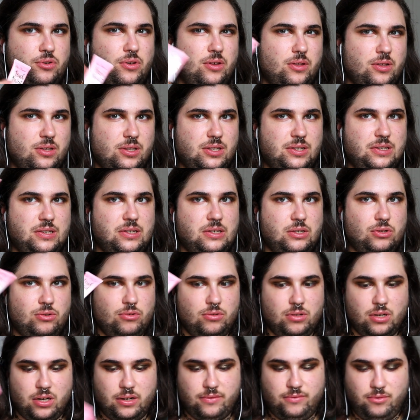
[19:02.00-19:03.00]
together. This is too
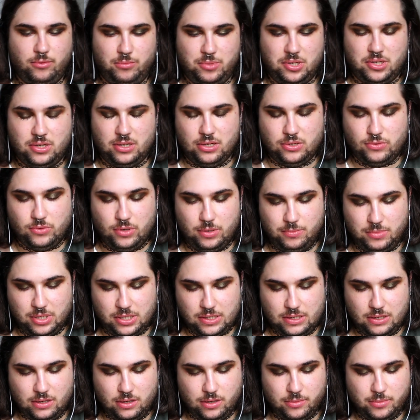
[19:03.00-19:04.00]
dark for me, so that's why I
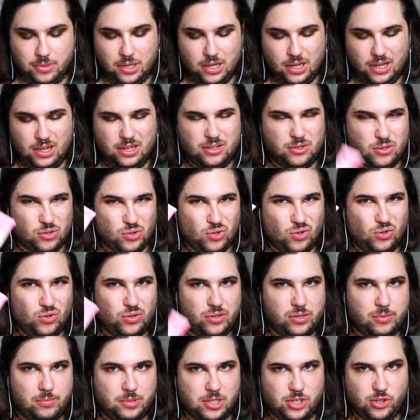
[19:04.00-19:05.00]
mix it up. It also
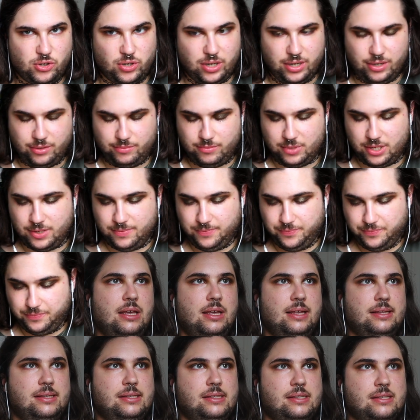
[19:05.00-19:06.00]
looks a bit dry on me.
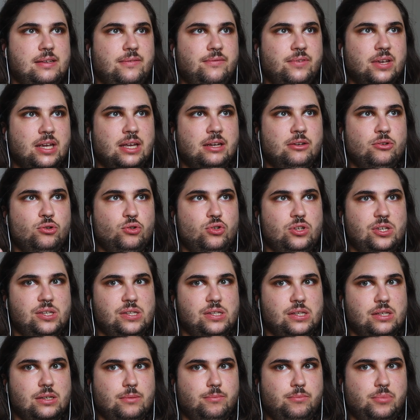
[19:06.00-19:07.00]
It's something I
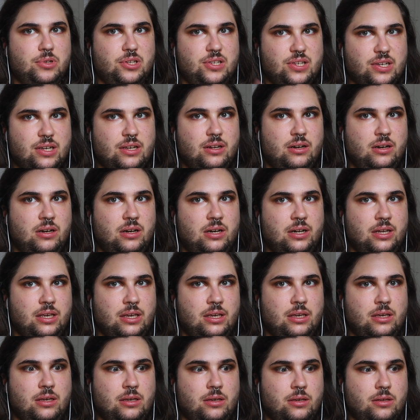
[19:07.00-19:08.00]
noticed
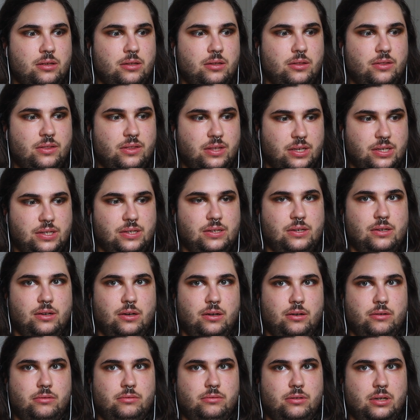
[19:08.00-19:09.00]
particularly this
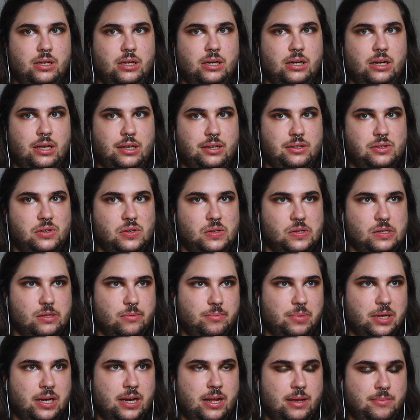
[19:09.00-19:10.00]
year and like since the
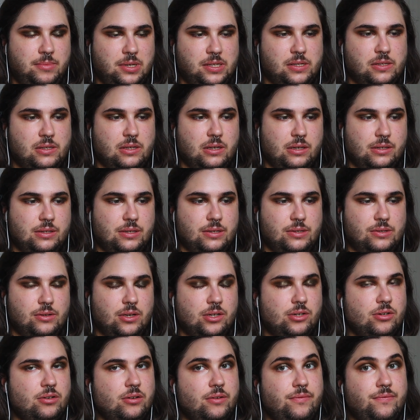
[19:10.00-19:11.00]
pandemic started. So
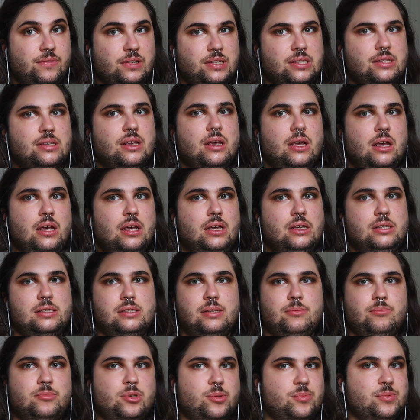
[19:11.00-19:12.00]
I don't know if it's
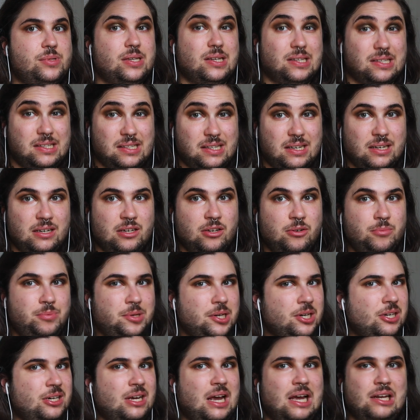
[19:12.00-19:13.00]
symptoms that start
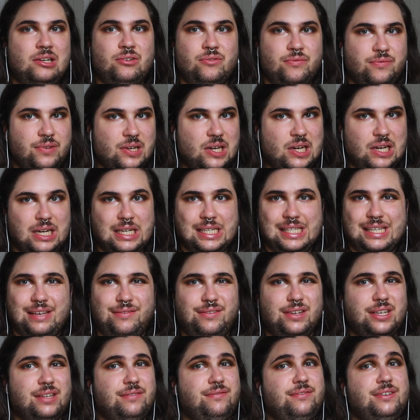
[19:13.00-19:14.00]
appearing. I don't think it is. I
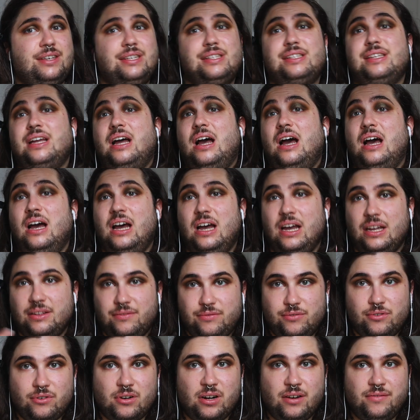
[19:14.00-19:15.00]
think it's things that I had
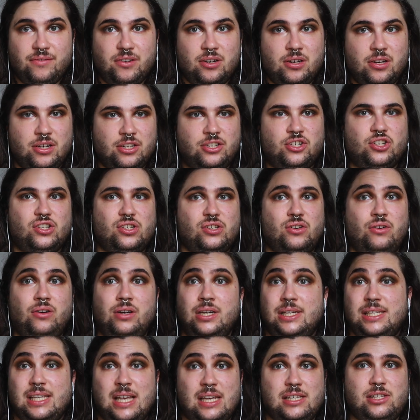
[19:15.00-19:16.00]
forever. It just got
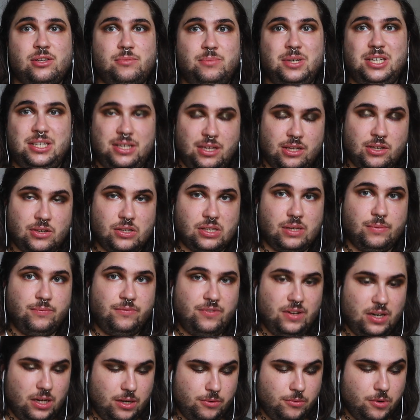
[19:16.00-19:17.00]
exacerbated because I'm
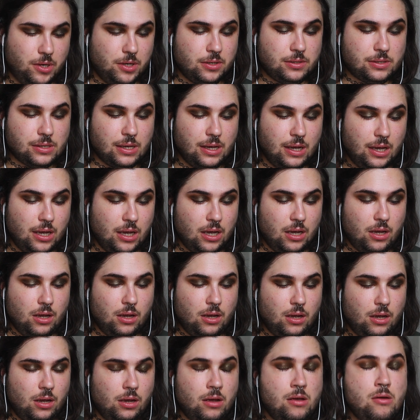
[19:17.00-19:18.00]
feeling worse.
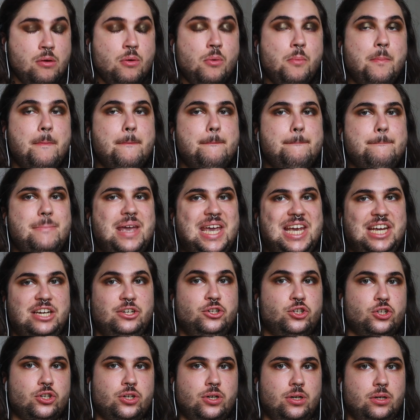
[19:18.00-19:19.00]

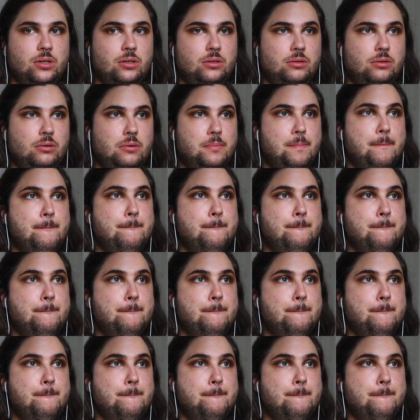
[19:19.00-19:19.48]
Major